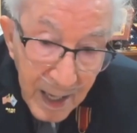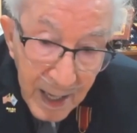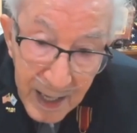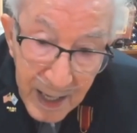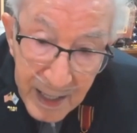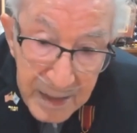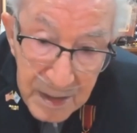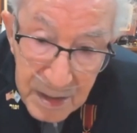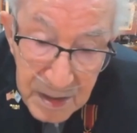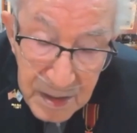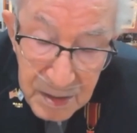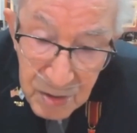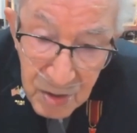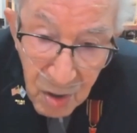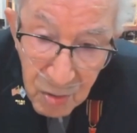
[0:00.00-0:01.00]
I
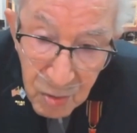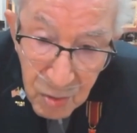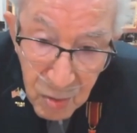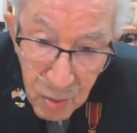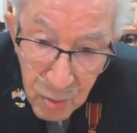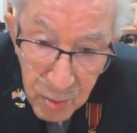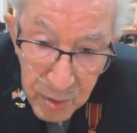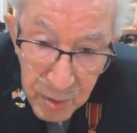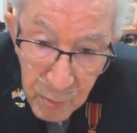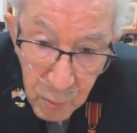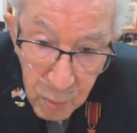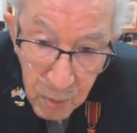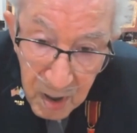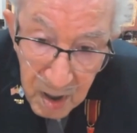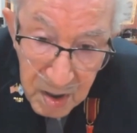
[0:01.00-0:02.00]
didn't know who he
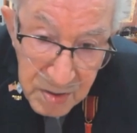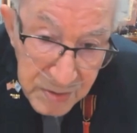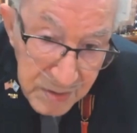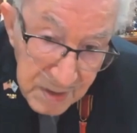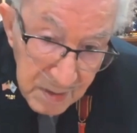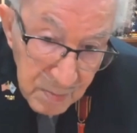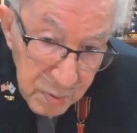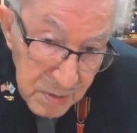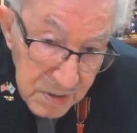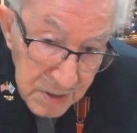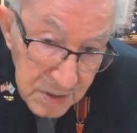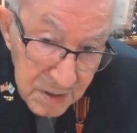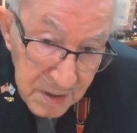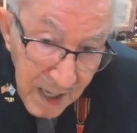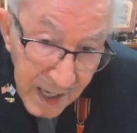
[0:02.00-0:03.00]
was. It was a
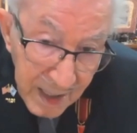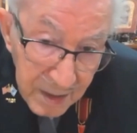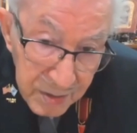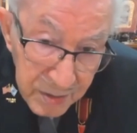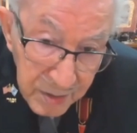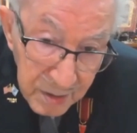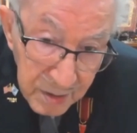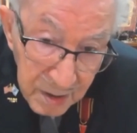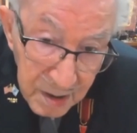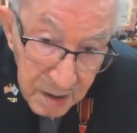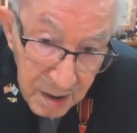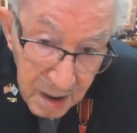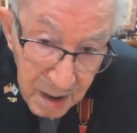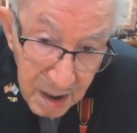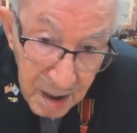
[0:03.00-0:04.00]
doctor.
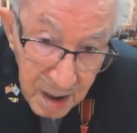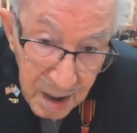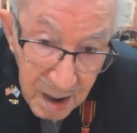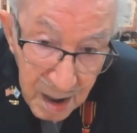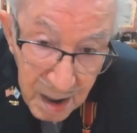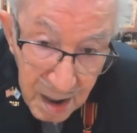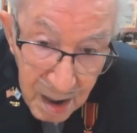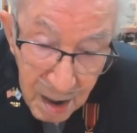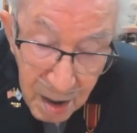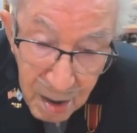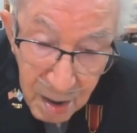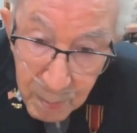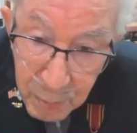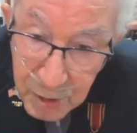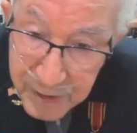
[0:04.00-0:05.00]

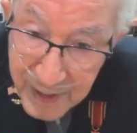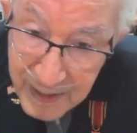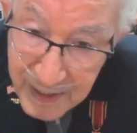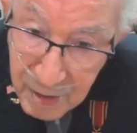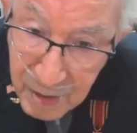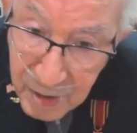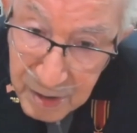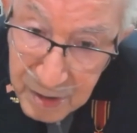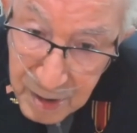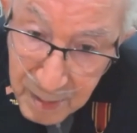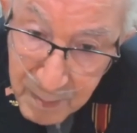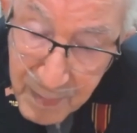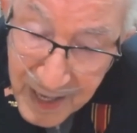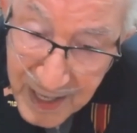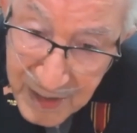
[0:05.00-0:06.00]
But I heard
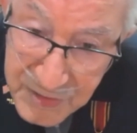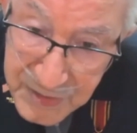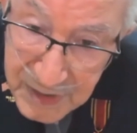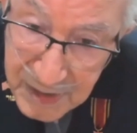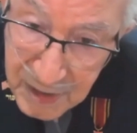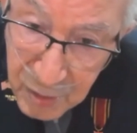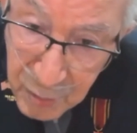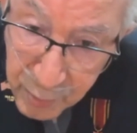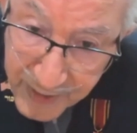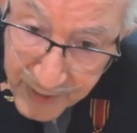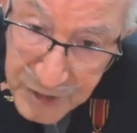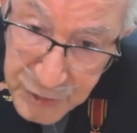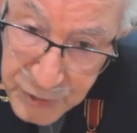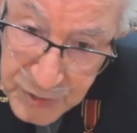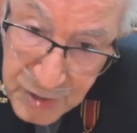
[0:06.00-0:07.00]
him ask a
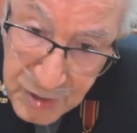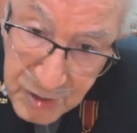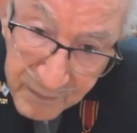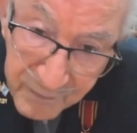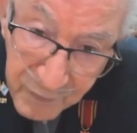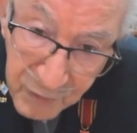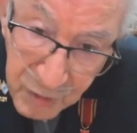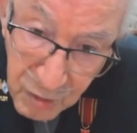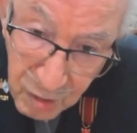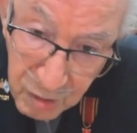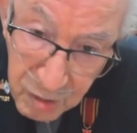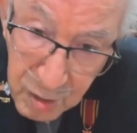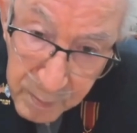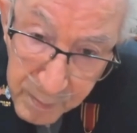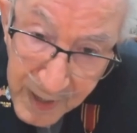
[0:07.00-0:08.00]
question of a
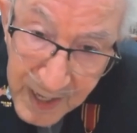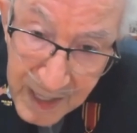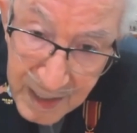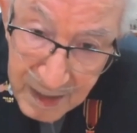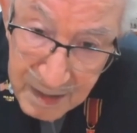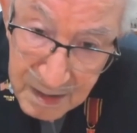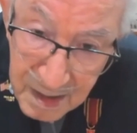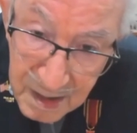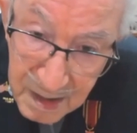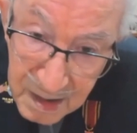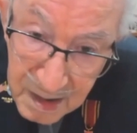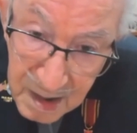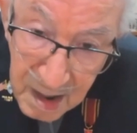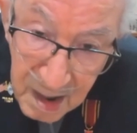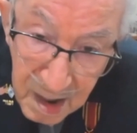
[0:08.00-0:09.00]
young man.
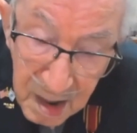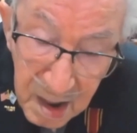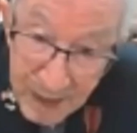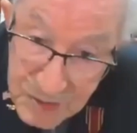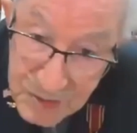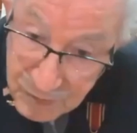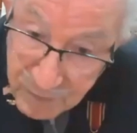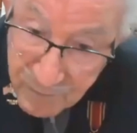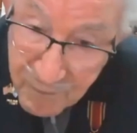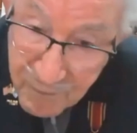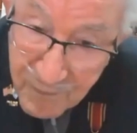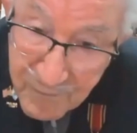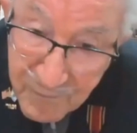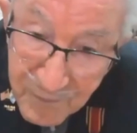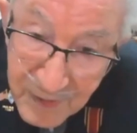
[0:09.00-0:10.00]
Kannst du
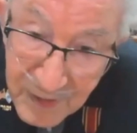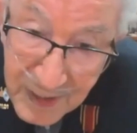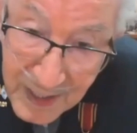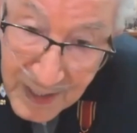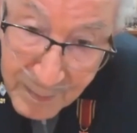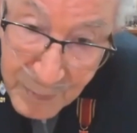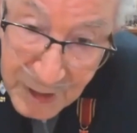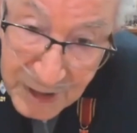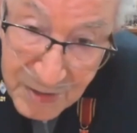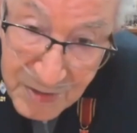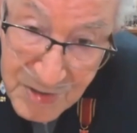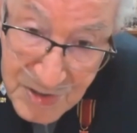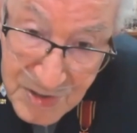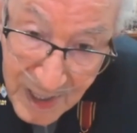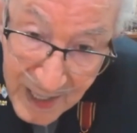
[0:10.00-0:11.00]
5
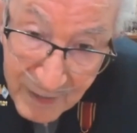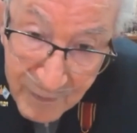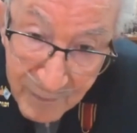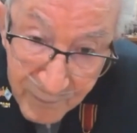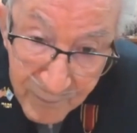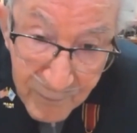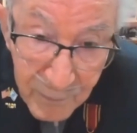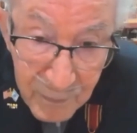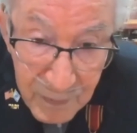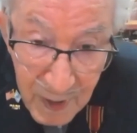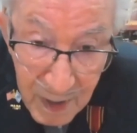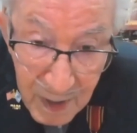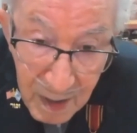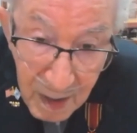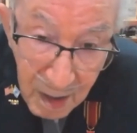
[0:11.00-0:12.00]
kilometers laufen,
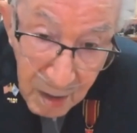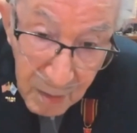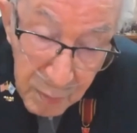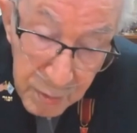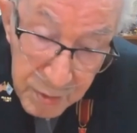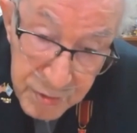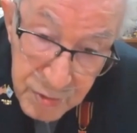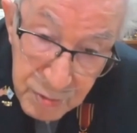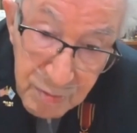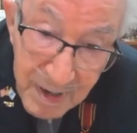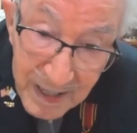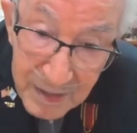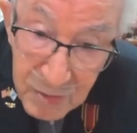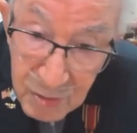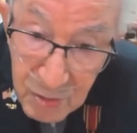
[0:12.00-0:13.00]
or would you
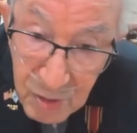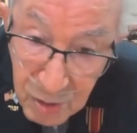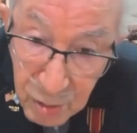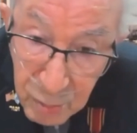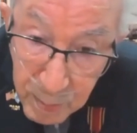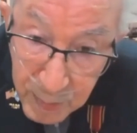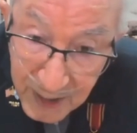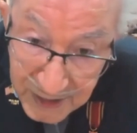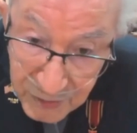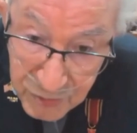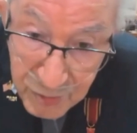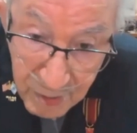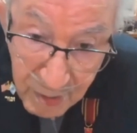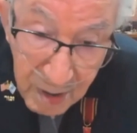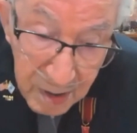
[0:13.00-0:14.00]
rather go by
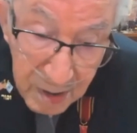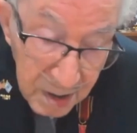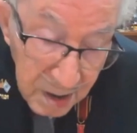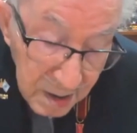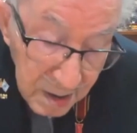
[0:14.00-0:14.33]
truck?